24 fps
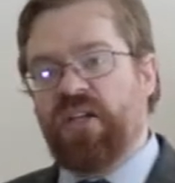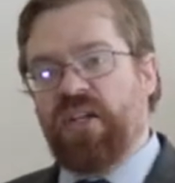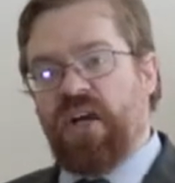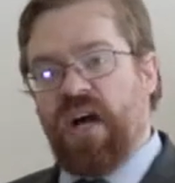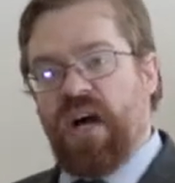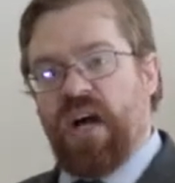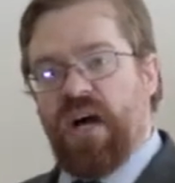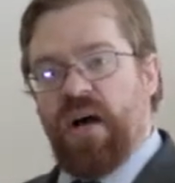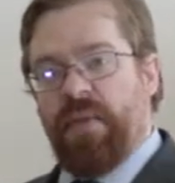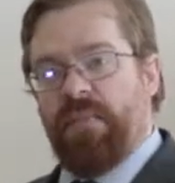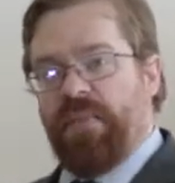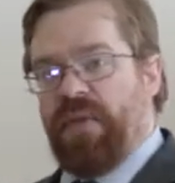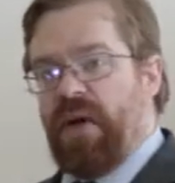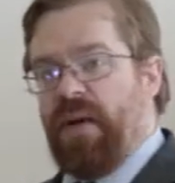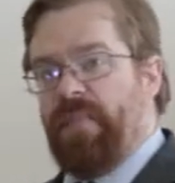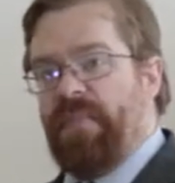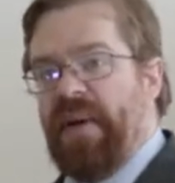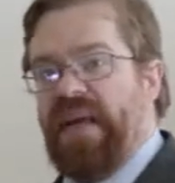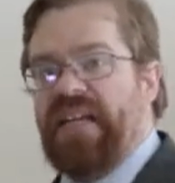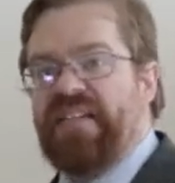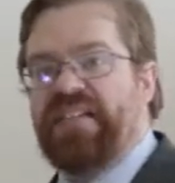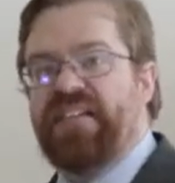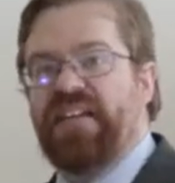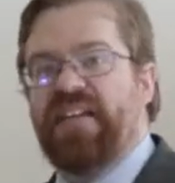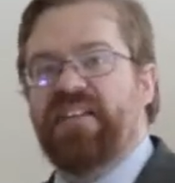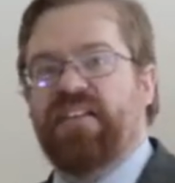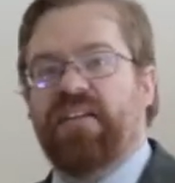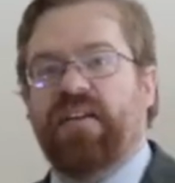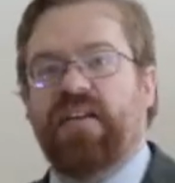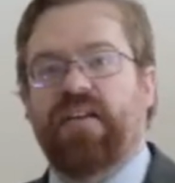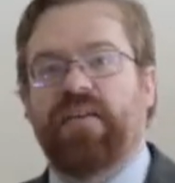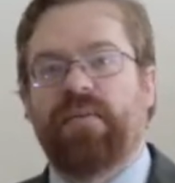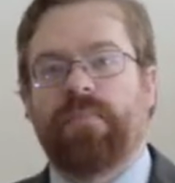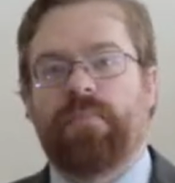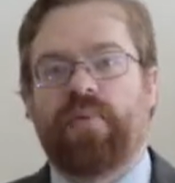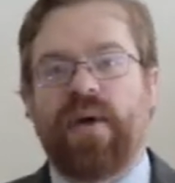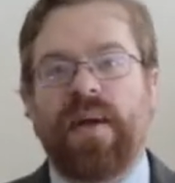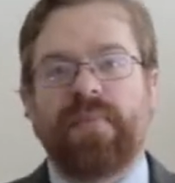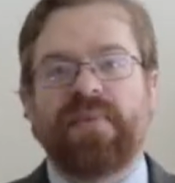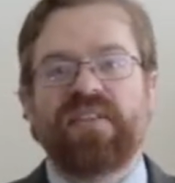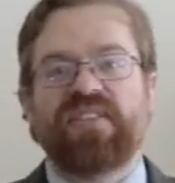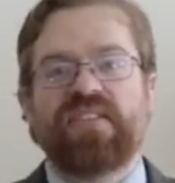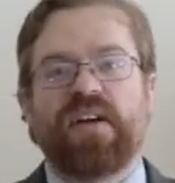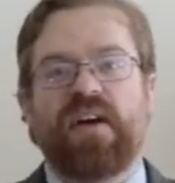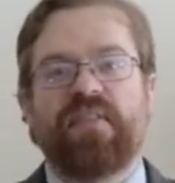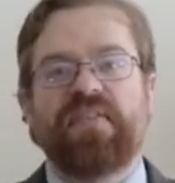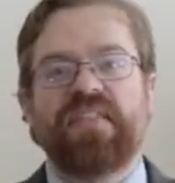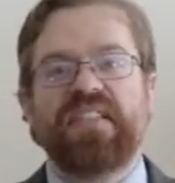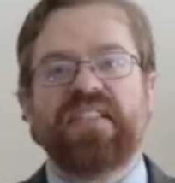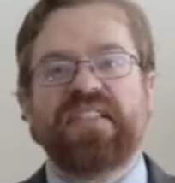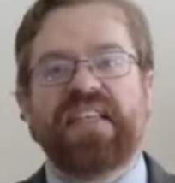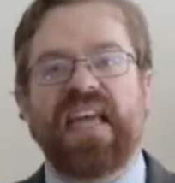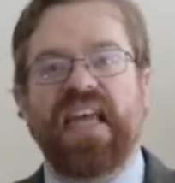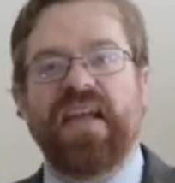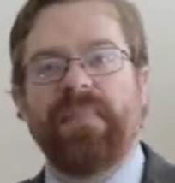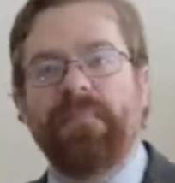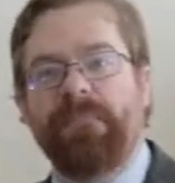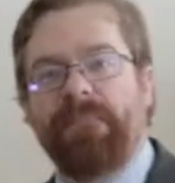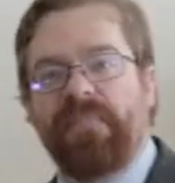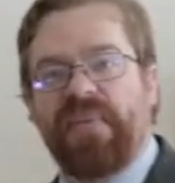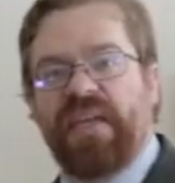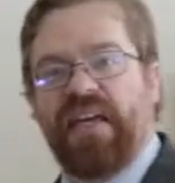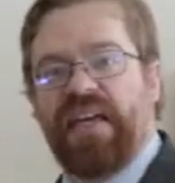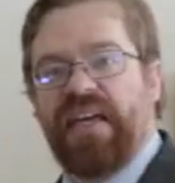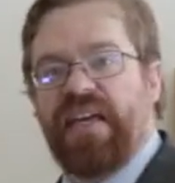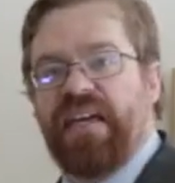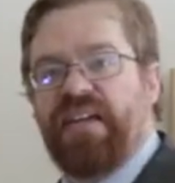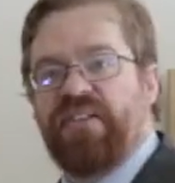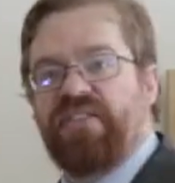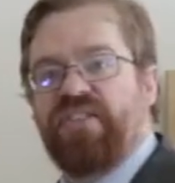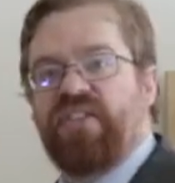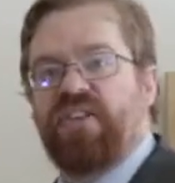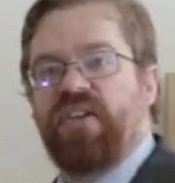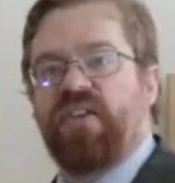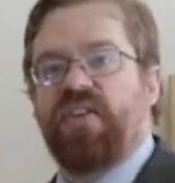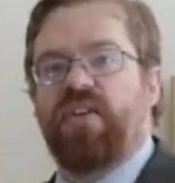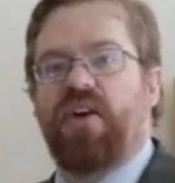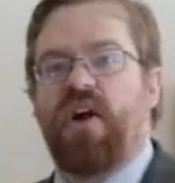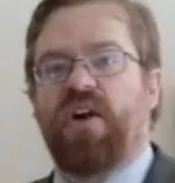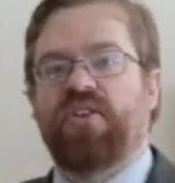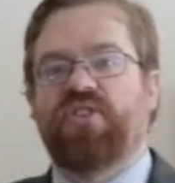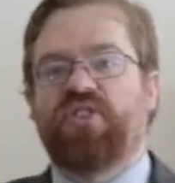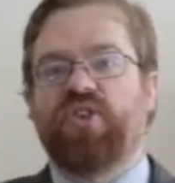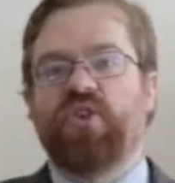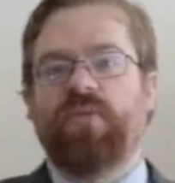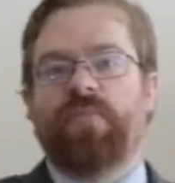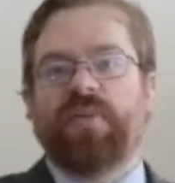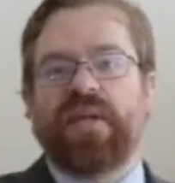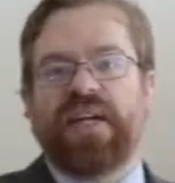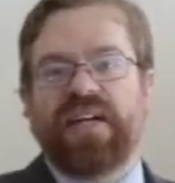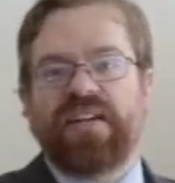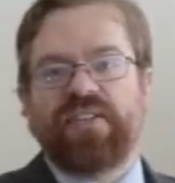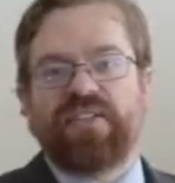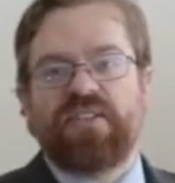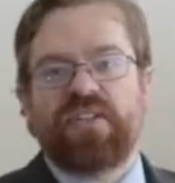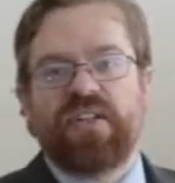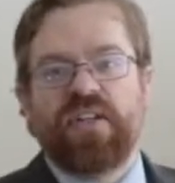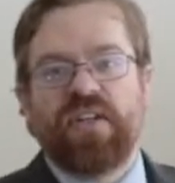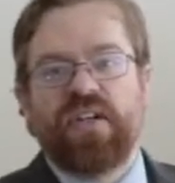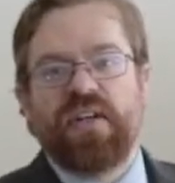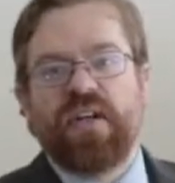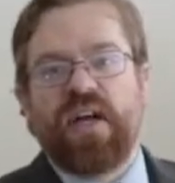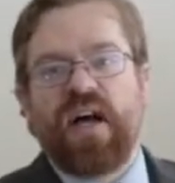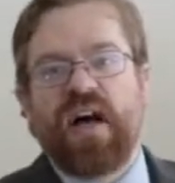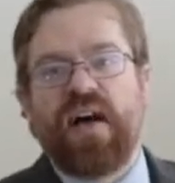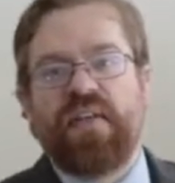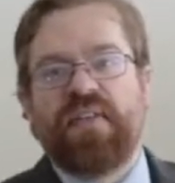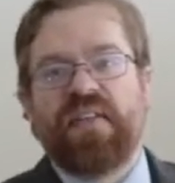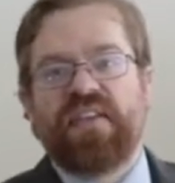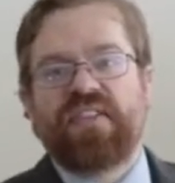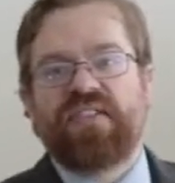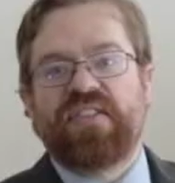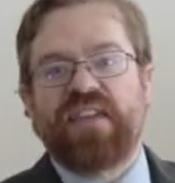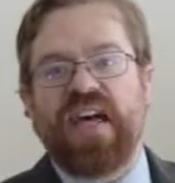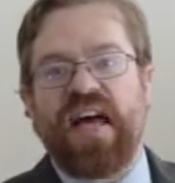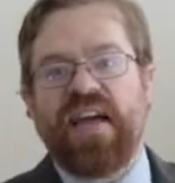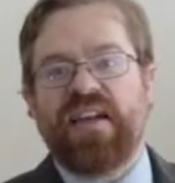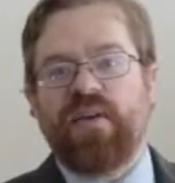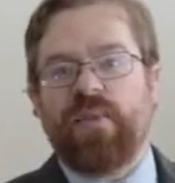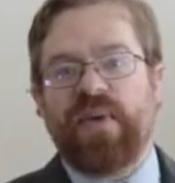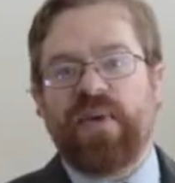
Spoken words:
The basic premise of this game is there are two players. On this side,